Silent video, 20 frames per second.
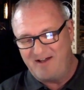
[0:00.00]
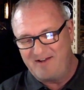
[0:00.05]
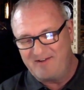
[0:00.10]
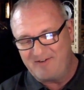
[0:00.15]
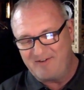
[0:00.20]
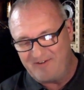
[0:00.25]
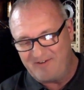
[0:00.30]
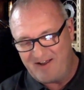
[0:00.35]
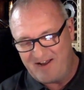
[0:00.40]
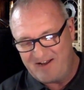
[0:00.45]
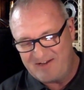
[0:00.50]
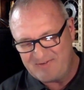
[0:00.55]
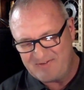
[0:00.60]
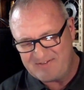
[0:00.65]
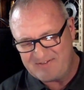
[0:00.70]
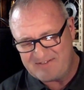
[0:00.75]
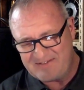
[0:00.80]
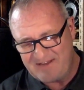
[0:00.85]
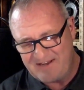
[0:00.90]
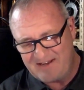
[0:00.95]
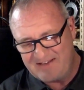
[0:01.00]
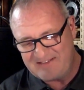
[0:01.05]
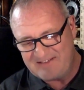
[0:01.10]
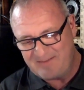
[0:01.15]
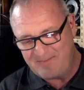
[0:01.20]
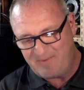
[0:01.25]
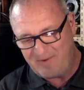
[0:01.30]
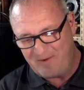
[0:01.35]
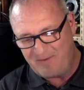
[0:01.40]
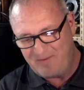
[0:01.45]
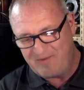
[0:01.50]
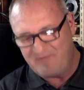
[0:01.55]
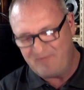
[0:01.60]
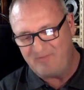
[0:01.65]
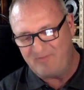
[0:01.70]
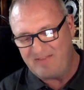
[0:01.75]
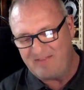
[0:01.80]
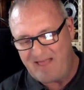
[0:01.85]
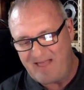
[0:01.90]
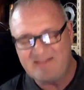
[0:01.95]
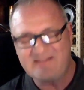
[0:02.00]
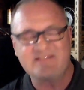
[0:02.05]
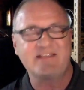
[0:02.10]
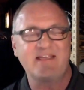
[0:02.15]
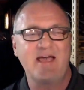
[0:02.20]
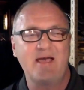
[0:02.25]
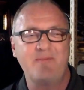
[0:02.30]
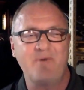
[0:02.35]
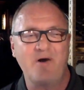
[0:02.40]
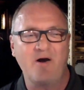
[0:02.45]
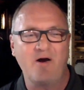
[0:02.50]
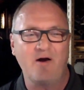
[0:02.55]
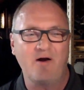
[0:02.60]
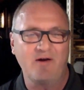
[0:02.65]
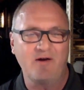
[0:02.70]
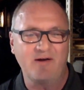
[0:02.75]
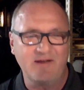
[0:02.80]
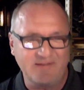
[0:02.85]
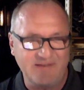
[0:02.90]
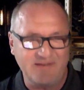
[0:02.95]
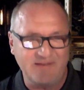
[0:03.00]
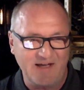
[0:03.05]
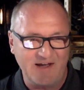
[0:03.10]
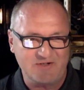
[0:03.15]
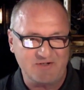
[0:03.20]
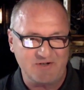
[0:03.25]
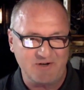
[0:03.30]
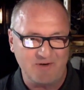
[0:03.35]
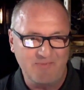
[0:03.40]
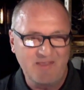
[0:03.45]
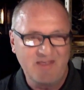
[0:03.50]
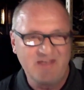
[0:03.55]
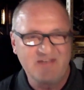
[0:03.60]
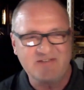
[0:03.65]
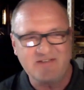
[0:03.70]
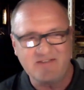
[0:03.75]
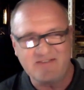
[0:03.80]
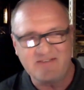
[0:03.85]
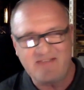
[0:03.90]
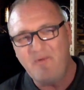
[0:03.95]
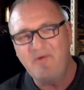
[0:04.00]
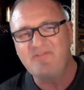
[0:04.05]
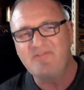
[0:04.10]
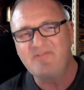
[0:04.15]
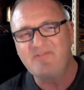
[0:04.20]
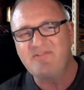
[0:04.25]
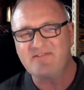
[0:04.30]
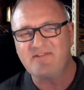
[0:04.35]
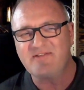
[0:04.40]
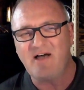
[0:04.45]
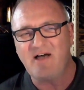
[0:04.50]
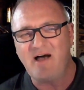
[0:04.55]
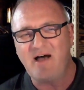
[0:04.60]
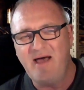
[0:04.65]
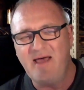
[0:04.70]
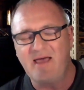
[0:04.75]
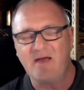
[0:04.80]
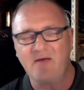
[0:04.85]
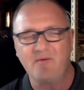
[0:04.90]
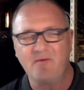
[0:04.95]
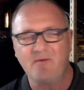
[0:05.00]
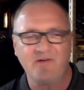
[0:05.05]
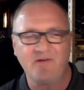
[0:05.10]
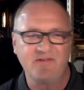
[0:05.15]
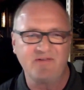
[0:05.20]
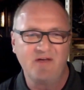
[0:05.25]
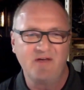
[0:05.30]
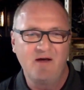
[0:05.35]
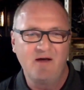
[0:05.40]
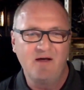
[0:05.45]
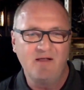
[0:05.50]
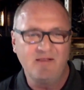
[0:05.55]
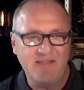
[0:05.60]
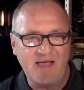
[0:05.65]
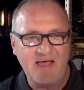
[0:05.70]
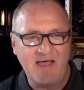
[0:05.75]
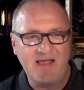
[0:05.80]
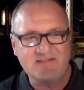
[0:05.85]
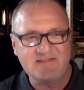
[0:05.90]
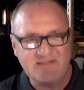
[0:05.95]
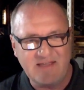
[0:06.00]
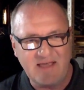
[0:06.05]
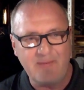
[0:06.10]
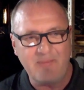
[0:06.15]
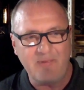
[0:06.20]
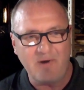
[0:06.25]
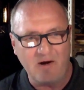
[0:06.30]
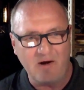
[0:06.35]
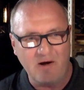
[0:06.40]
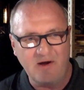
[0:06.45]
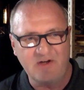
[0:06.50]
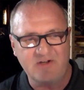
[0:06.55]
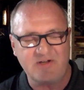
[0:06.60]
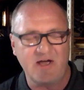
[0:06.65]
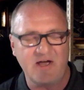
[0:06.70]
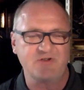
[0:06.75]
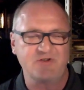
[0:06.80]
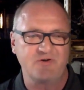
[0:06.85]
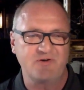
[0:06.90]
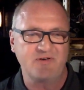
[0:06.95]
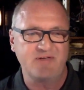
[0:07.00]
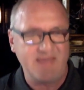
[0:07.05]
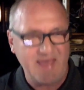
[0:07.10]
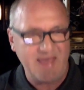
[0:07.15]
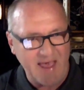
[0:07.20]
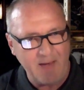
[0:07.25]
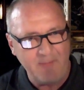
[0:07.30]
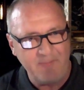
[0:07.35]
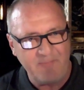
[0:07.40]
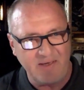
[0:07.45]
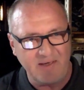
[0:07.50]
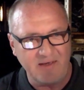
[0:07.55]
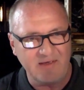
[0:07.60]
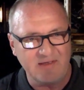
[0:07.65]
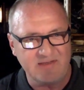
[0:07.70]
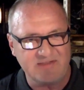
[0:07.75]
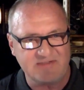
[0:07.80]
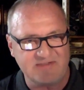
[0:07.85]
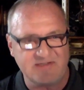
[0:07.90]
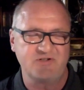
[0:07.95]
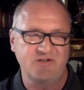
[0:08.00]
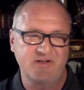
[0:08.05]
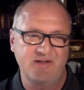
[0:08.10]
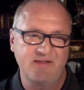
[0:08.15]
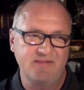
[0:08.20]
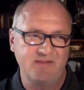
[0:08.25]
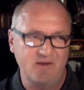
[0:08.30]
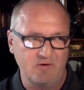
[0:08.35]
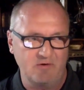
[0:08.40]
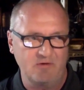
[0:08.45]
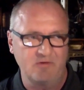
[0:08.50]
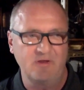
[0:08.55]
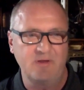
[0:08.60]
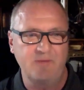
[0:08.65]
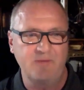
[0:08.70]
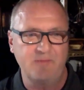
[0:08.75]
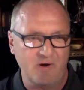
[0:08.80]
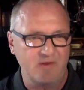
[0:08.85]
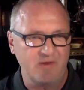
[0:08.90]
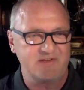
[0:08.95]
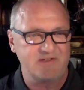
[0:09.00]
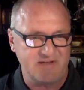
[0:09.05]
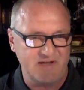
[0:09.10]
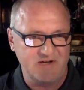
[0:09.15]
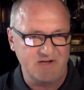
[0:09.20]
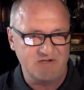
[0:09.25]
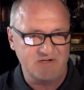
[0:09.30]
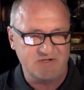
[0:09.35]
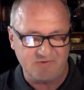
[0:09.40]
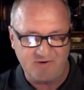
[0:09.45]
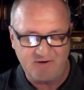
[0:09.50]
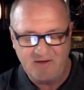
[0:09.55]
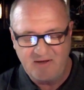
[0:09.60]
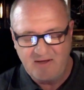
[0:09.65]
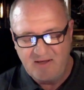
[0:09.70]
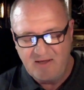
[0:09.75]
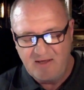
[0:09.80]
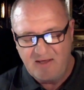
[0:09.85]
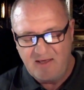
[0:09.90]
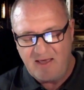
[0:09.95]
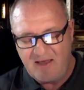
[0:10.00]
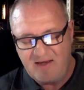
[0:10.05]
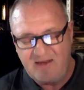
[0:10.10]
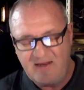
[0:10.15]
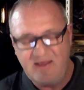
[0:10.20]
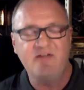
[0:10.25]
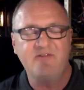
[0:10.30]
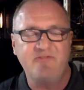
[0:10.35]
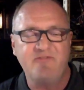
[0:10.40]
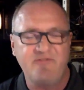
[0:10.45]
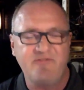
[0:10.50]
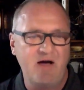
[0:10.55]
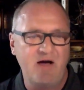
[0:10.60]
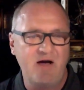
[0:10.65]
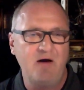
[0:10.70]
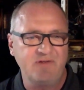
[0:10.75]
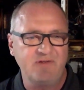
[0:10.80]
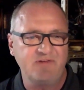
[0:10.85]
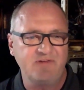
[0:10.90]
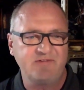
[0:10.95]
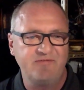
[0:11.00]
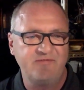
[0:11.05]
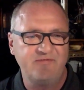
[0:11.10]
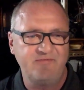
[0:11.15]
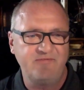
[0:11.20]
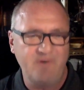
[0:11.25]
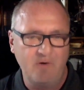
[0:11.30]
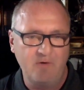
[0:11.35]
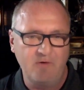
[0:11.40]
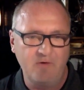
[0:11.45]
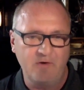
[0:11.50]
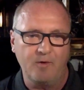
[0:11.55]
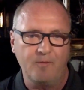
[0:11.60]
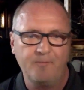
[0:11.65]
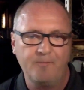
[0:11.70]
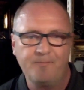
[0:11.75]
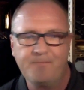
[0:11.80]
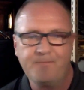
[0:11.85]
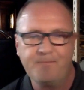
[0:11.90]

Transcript: of undergraduate studies, Department of Landscape Architecture. So that was his tie-in, was landscape architecture, camping essentially in the early part of the century. And he had found this photo.